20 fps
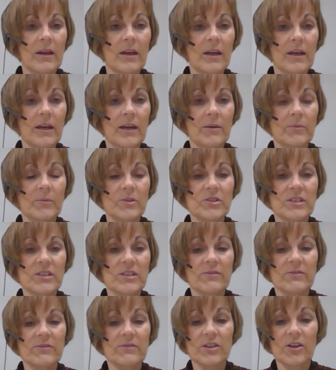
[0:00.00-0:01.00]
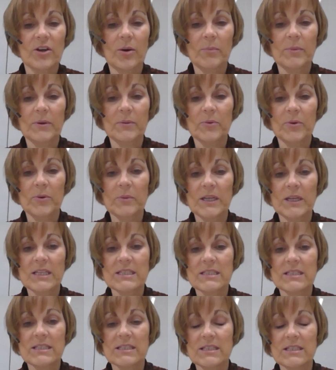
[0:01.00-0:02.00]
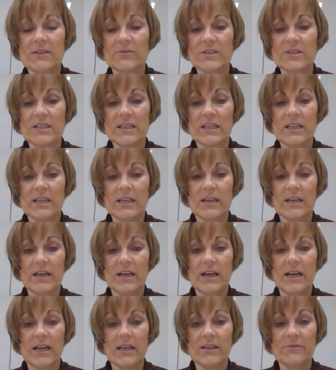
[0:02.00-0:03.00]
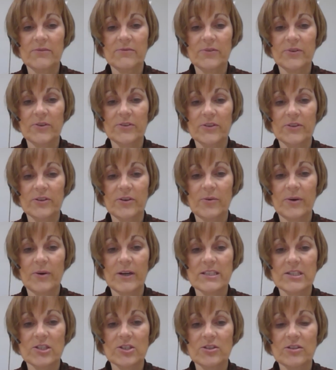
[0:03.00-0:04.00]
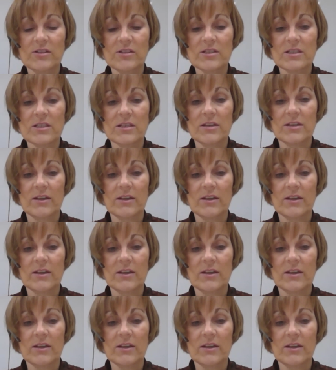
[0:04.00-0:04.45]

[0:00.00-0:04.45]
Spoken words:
And we'll just give it a couple of more minutes to see if there's any further questions.